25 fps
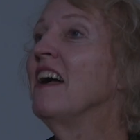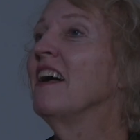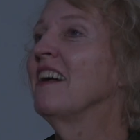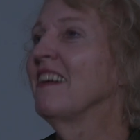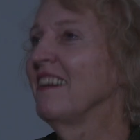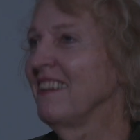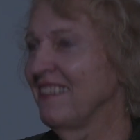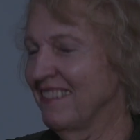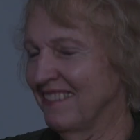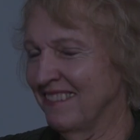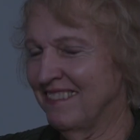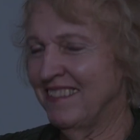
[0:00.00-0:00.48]
You
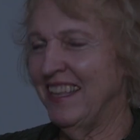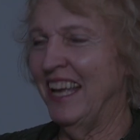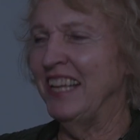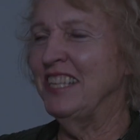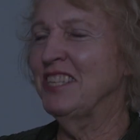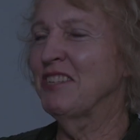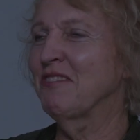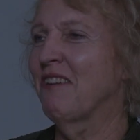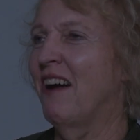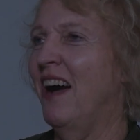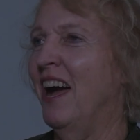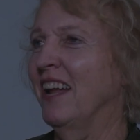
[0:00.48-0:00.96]
know, like I that's
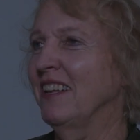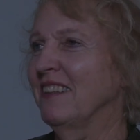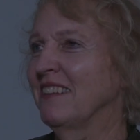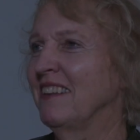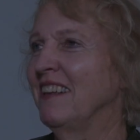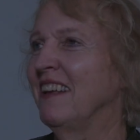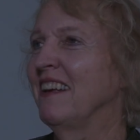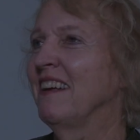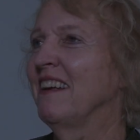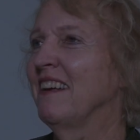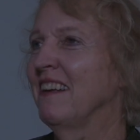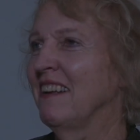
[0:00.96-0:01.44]
do some right.
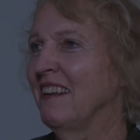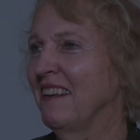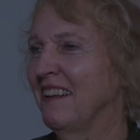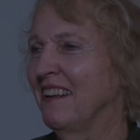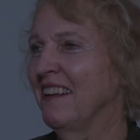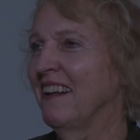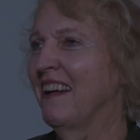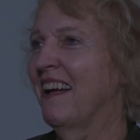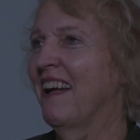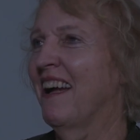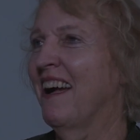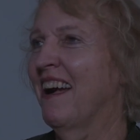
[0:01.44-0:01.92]
stuff where
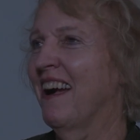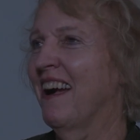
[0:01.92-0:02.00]
there's the